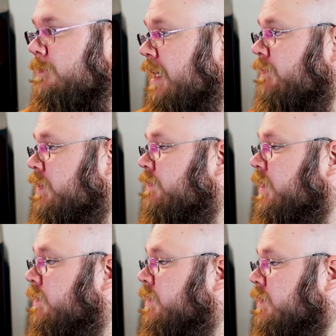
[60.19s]
Half this
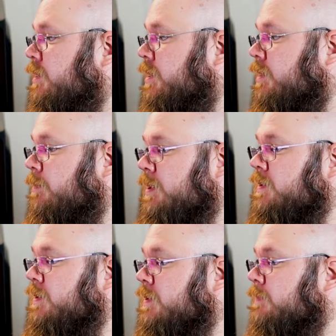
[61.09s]
video is going to get cut out
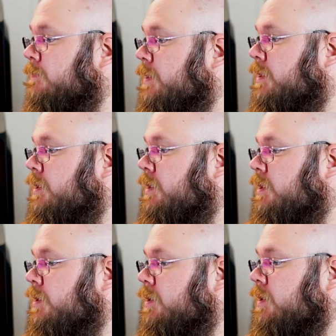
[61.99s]
because of this.
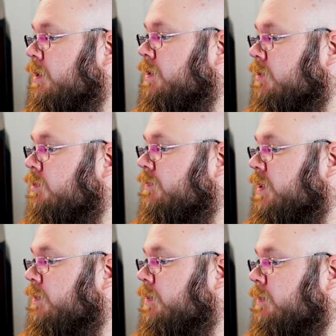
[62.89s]
This is a short
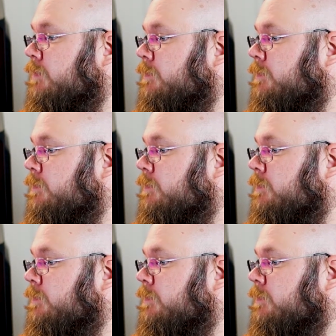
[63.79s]
video too.